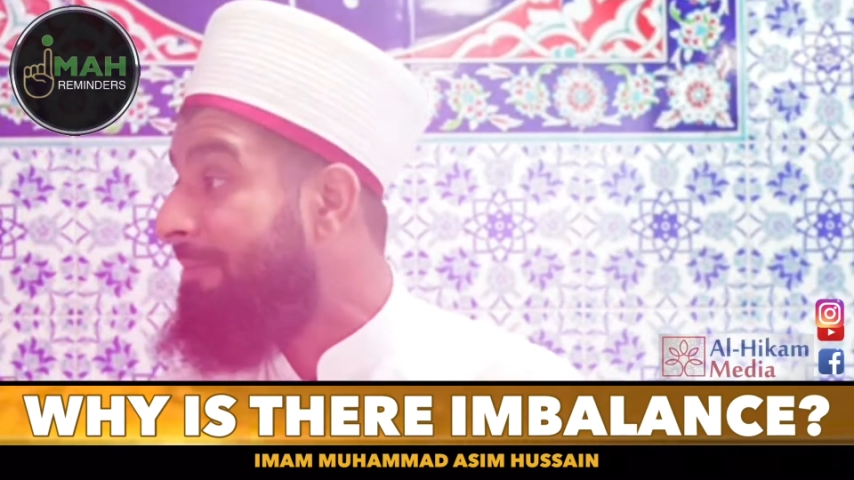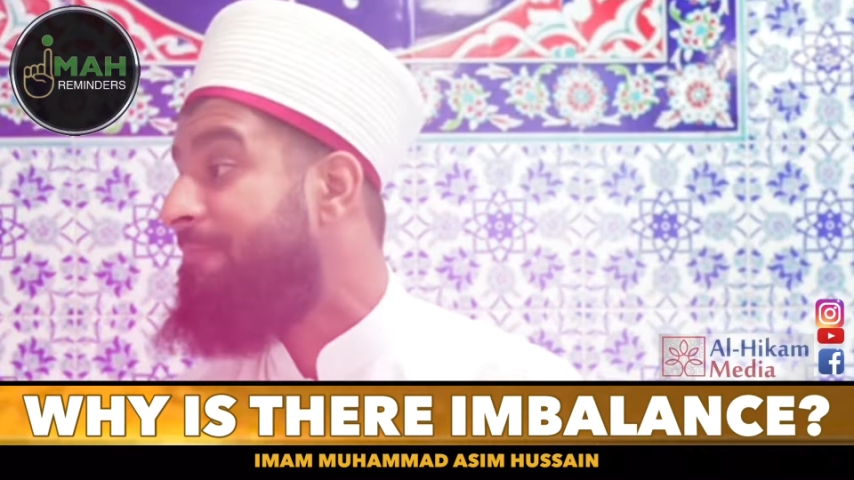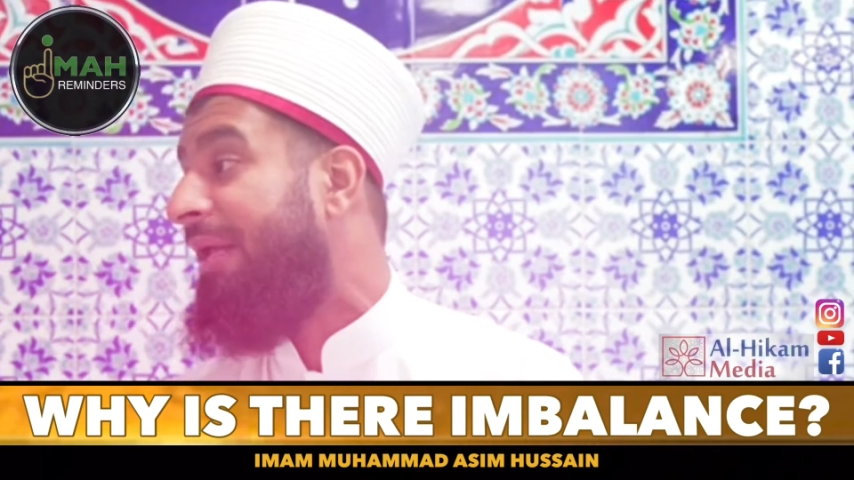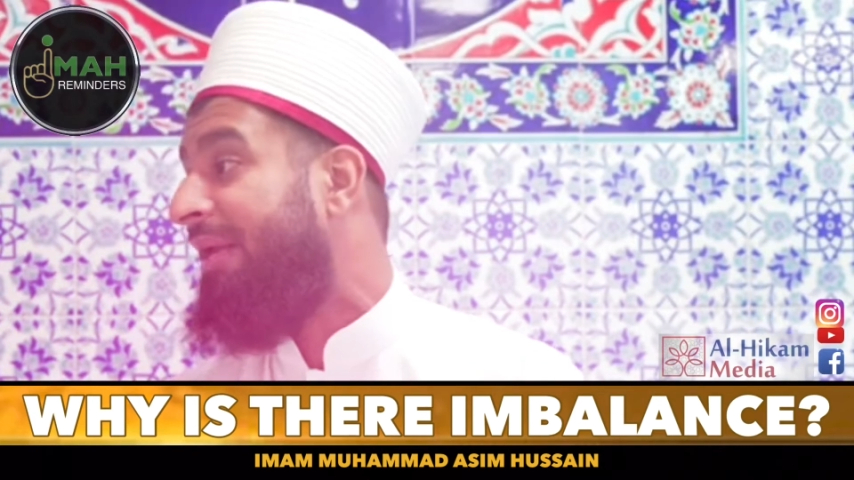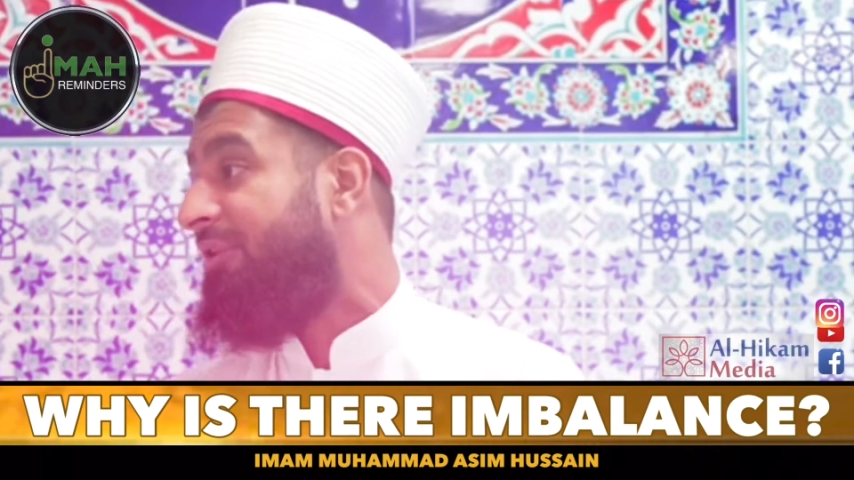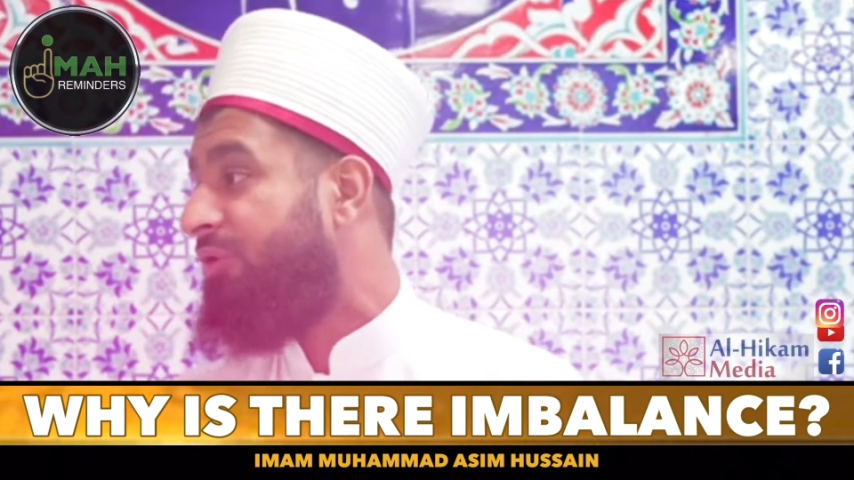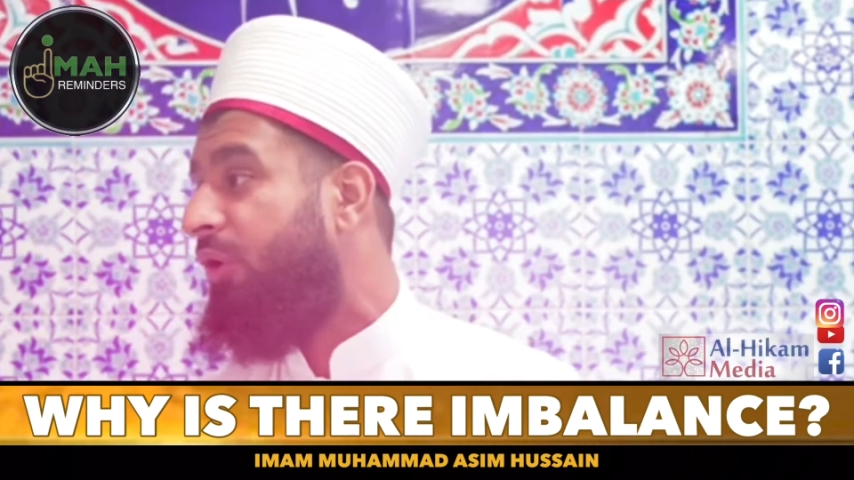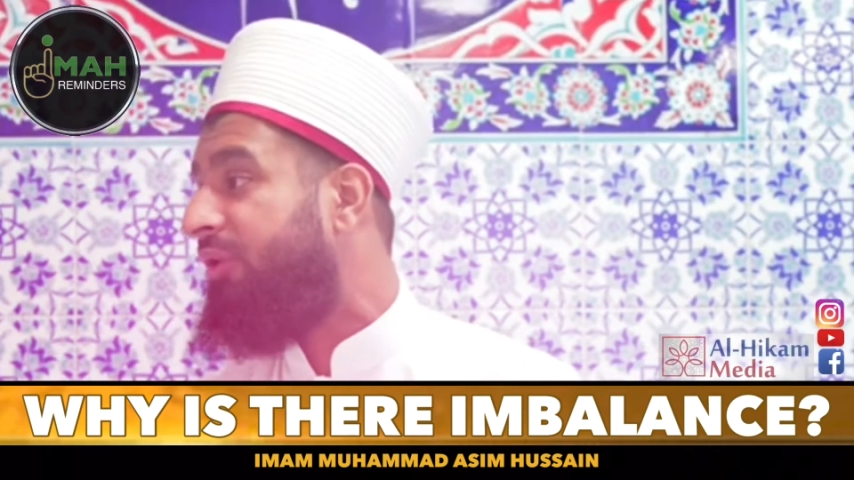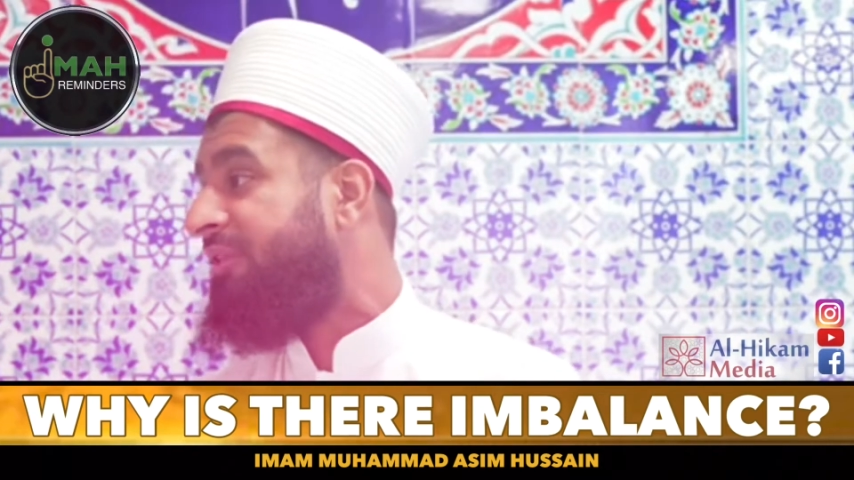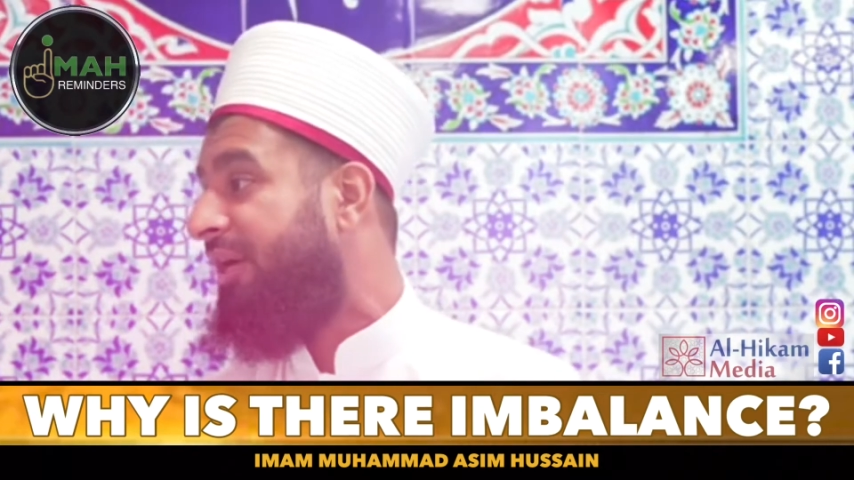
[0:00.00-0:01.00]
imbalance
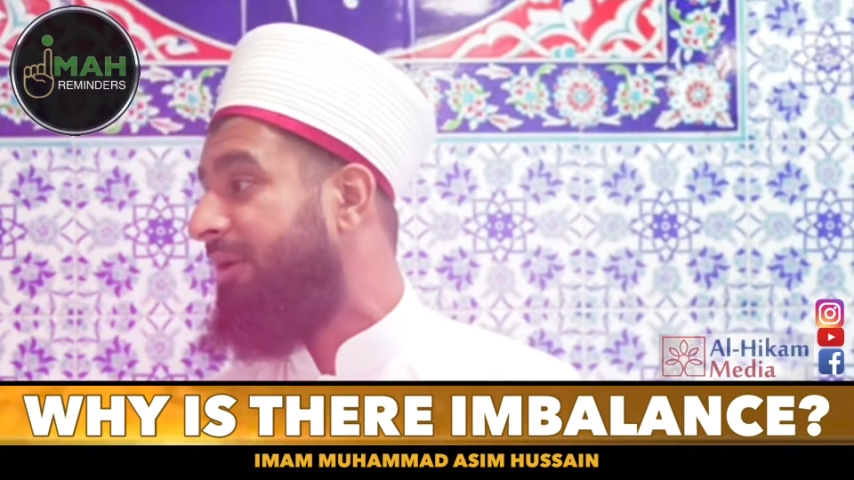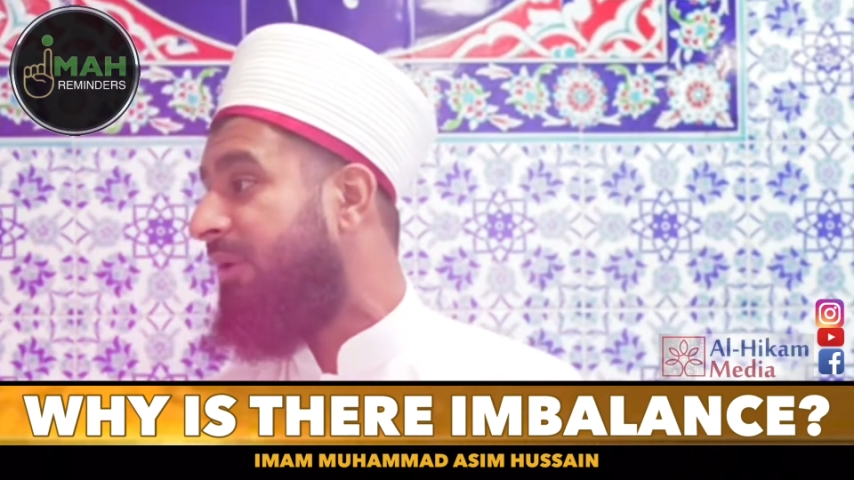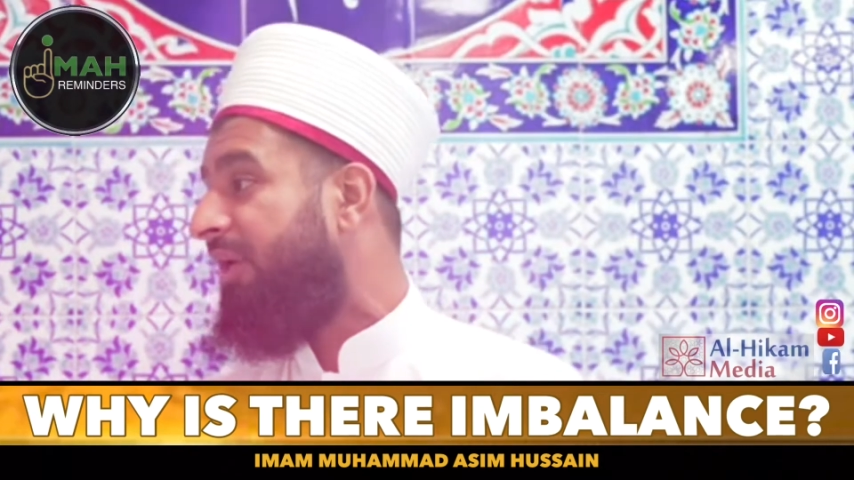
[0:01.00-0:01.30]
all the time.